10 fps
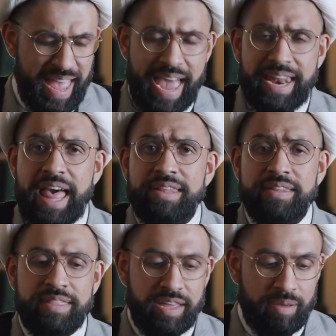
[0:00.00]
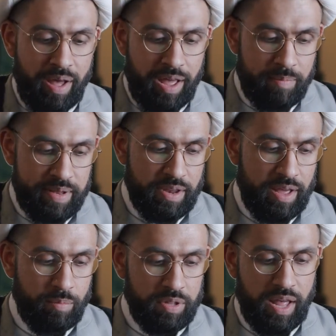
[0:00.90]
And as the Imam
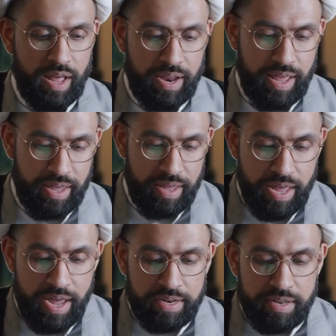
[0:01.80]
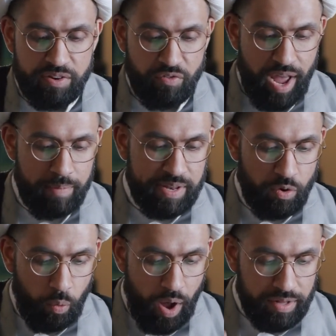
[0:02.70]
Salamullah alayhi describes
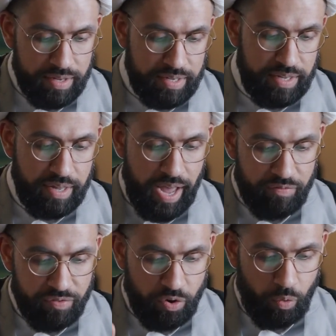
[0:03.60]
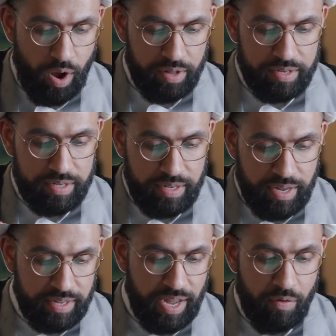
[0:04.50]
quality after quality
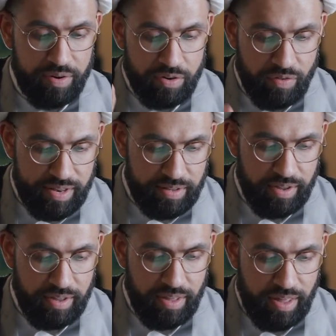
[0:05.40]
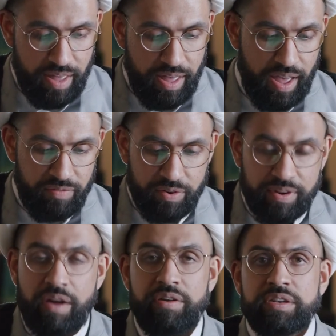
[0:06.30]
and characteristic after
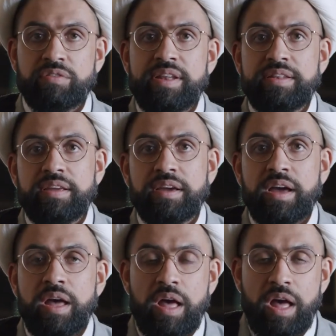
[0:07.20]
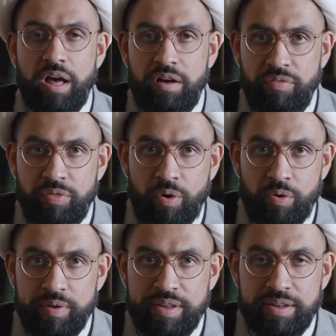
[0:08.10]
characteristic of
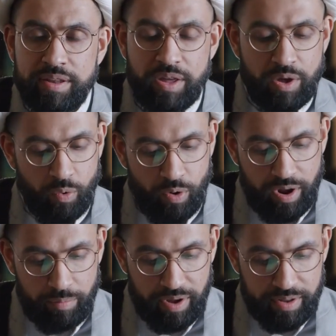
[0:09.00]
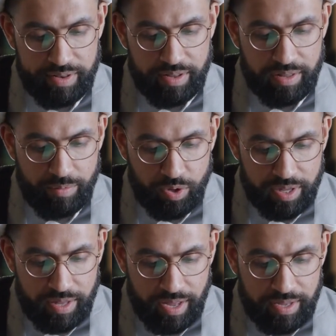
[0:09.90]
those or amongst the
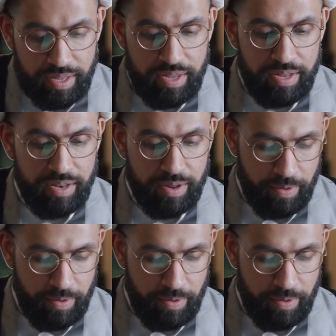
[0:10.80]
muttaqeen,